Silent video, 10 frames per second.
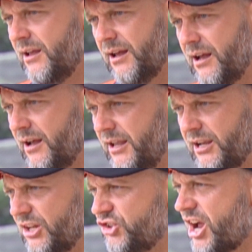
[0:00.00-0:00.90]

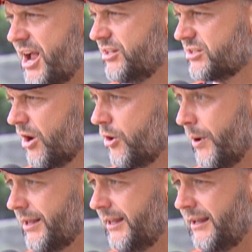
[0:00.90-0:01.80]
It can change so
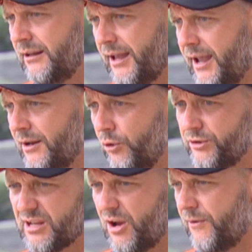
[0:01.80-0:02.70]
quickly and
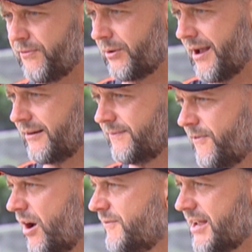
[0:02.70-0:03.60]
also throughout
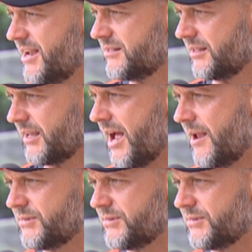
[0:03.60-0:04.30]
5 days of the game.